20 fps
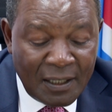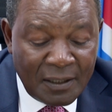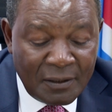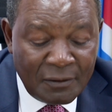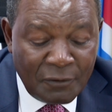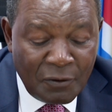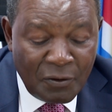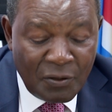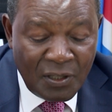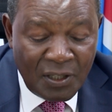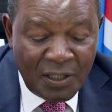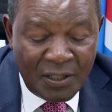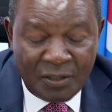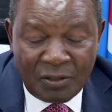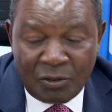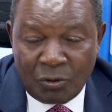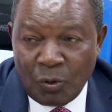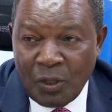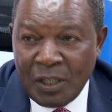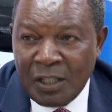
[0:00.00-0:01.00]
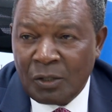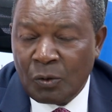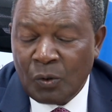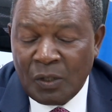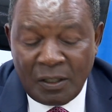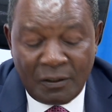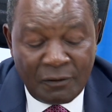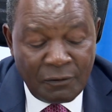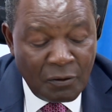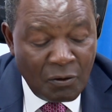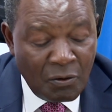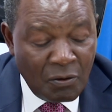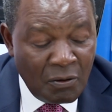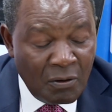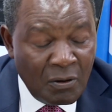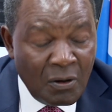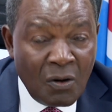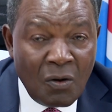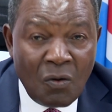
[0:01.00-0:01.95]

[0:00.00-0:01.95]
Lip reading: target for this 2024